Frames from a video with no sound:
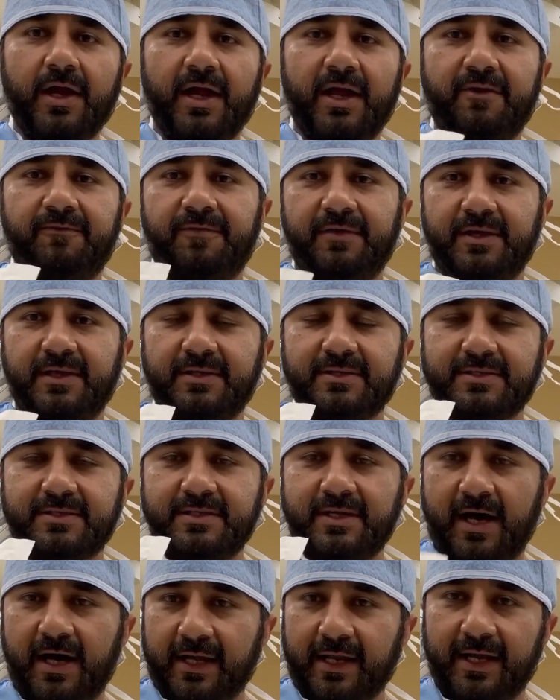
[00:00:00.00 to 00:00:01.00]
if it's
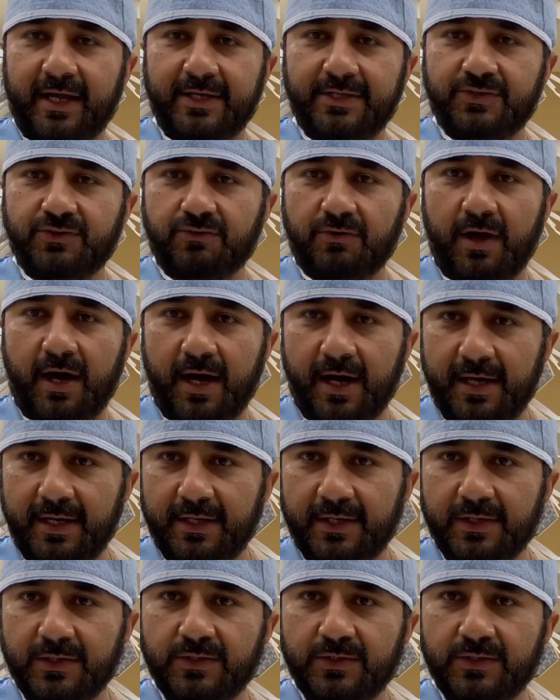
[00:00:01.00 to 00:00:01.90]
not get dried.